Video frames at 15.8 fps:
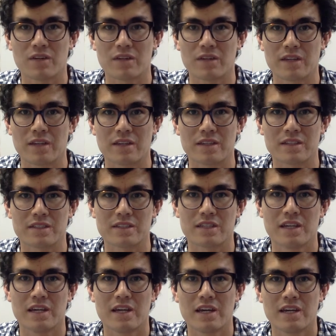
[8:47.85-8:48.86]
and then this
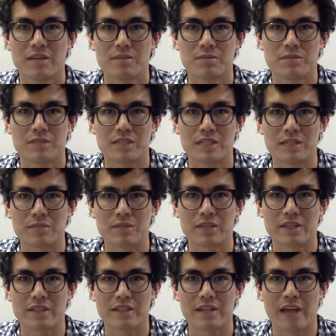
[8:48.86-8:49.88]
seemed
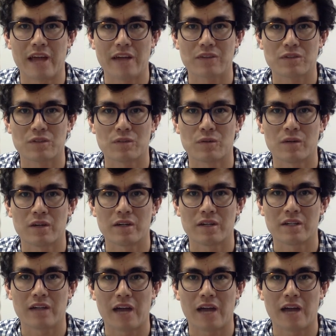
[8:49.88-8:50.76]
like the natural one.